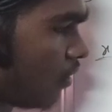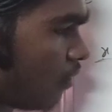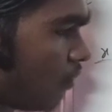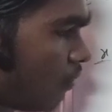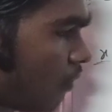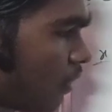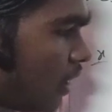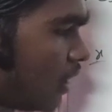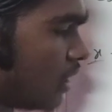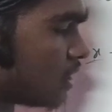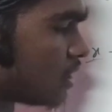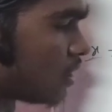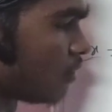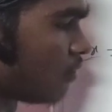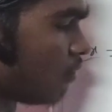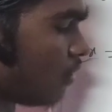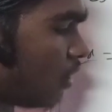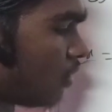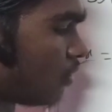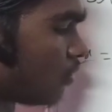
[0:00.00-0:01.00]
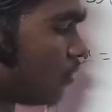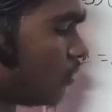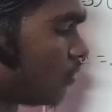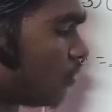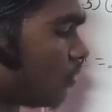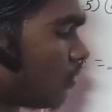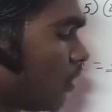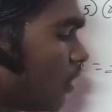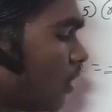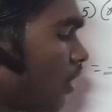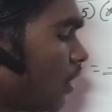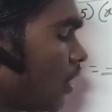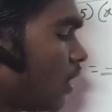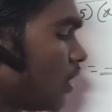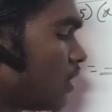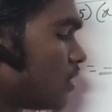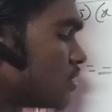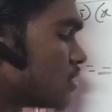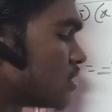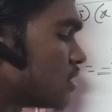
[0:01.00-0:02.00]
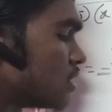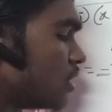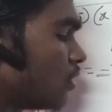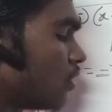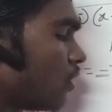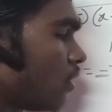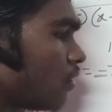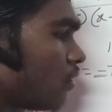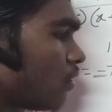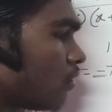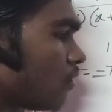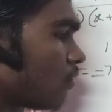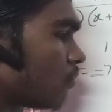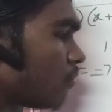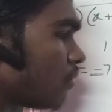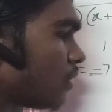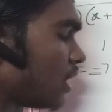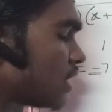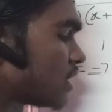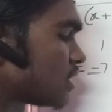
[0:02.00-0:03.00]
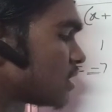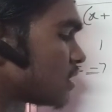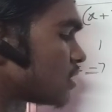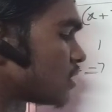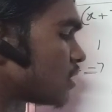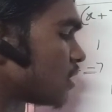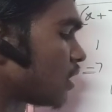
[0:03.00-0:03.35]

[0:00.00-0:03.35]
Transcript: 1 is equal to 0 plus